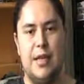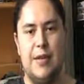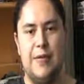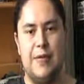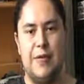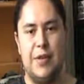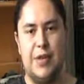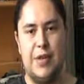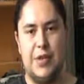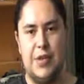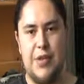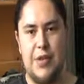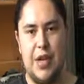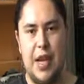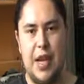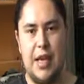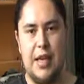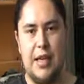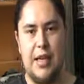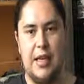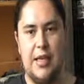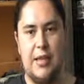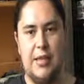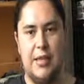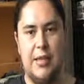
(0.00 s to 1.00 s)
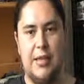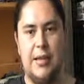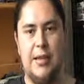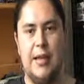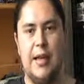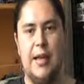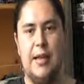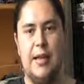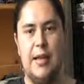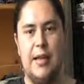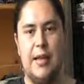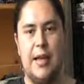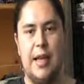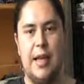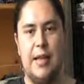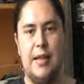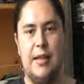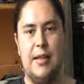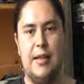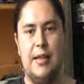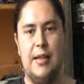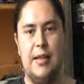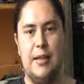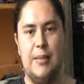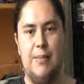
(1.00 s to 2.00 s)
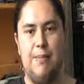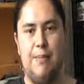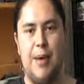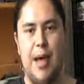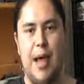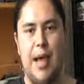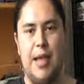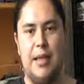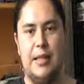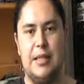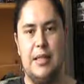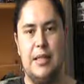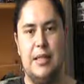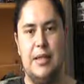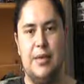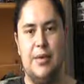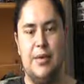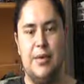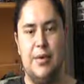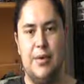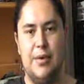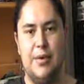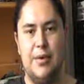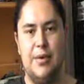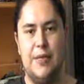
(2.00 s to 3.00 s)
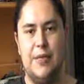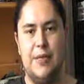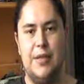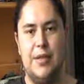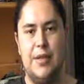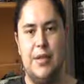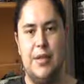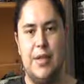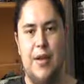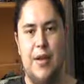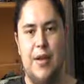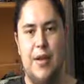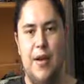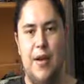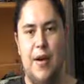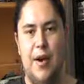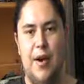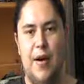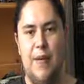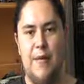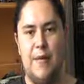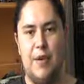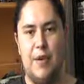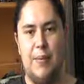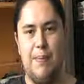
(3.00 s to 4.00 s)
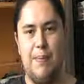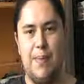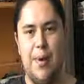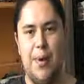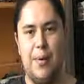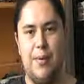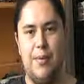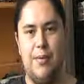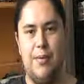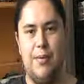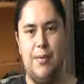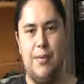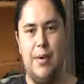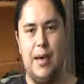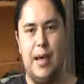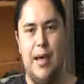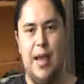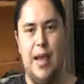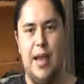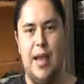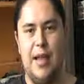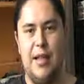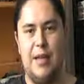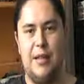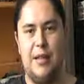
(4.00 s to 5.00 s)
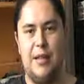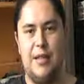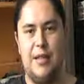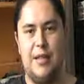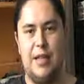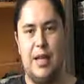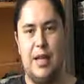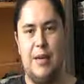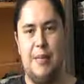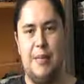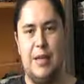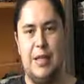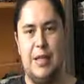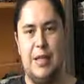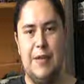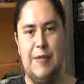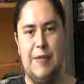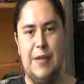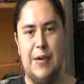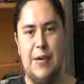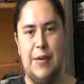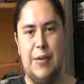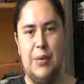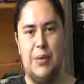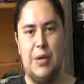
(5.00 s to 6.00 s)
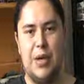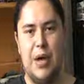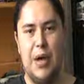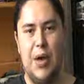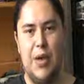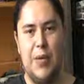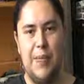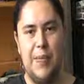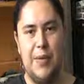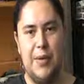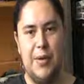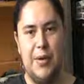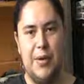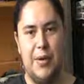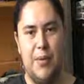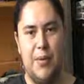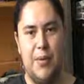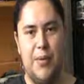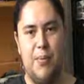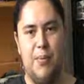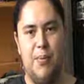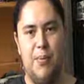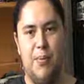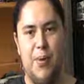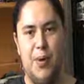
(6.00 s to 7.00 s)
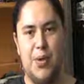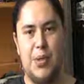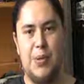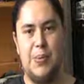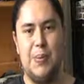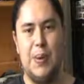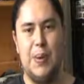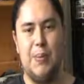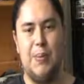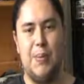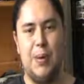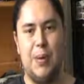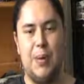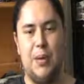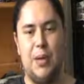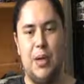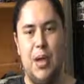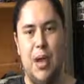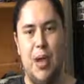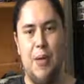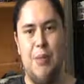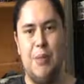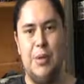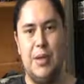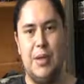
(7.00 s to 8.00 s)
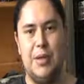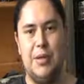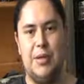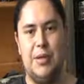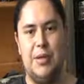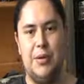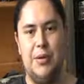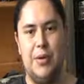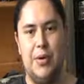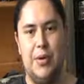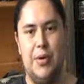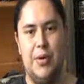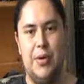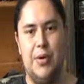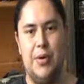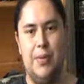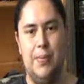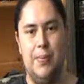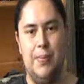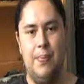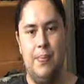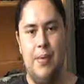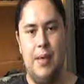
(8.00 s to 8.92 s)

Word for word: If you shake it, you're going to get little paint in the grooves of your bottle and it's going to be difficult to open or watch my bottle opening tutorial